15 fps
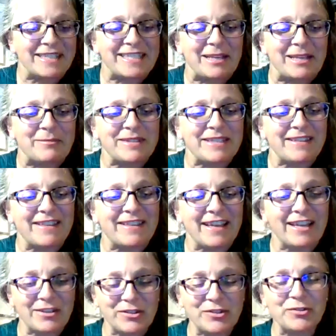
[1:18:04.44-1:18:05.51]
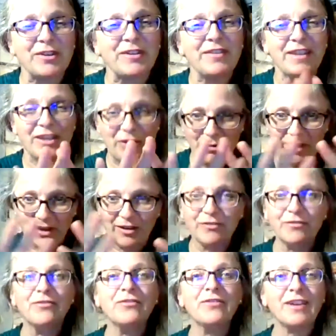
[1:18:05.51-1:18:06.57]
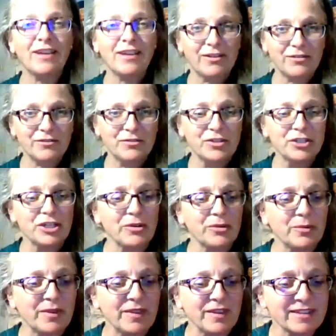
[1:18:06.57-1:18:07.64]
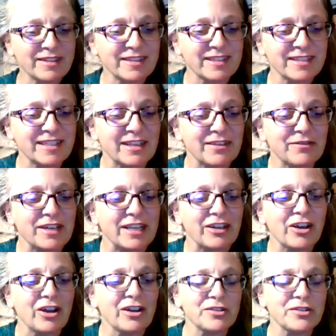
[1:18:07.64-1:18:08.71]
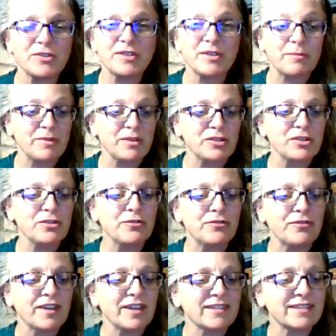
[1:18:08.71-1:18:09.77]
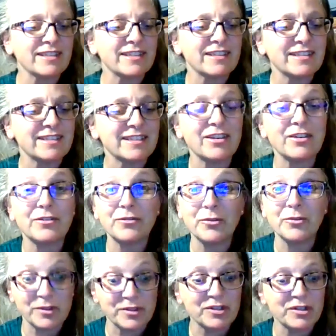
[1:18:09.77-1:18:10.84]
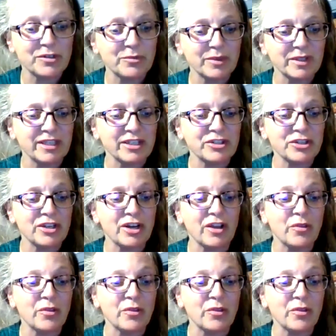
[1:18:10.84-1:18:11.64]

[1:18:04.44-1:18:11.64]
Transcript: It seems that the history that you have shared with us this evening conjures up the two faces of Christian religion.